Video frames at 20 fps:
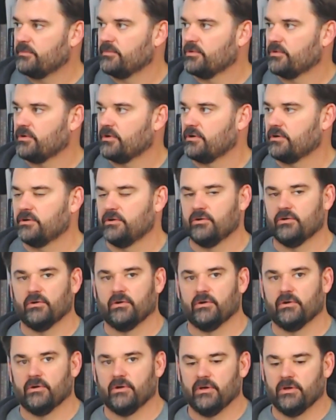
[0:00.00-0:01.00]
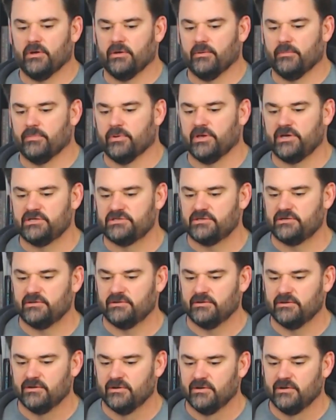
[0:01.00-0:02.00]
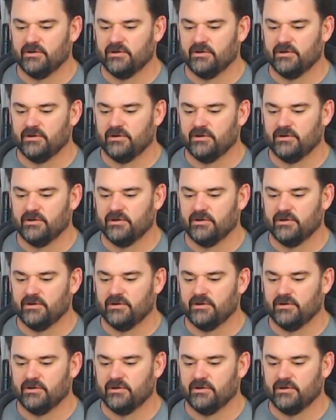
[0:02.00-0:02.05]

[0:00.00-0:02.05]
or a place in